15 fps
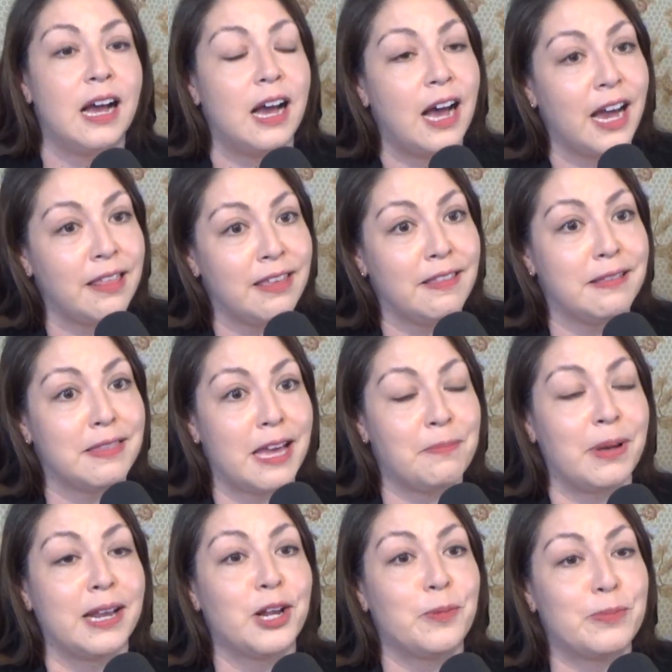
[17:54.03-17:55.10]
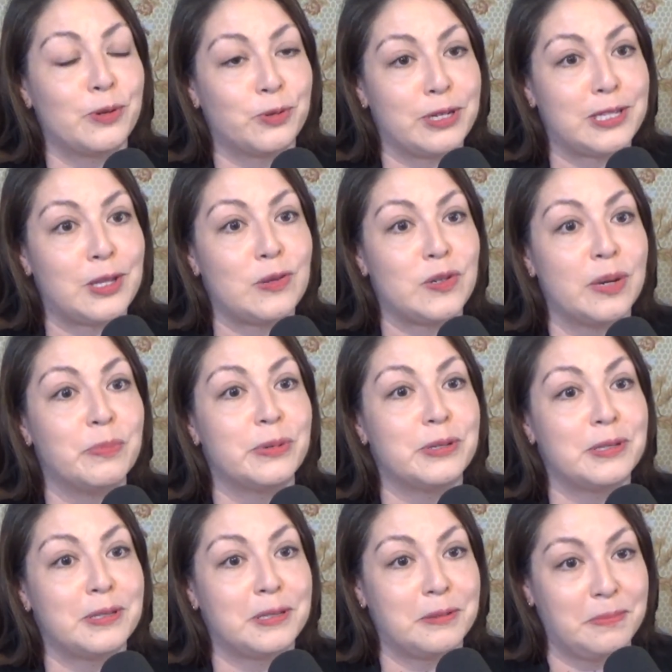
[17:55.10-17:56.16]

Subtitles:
I think that that might help increase those numbers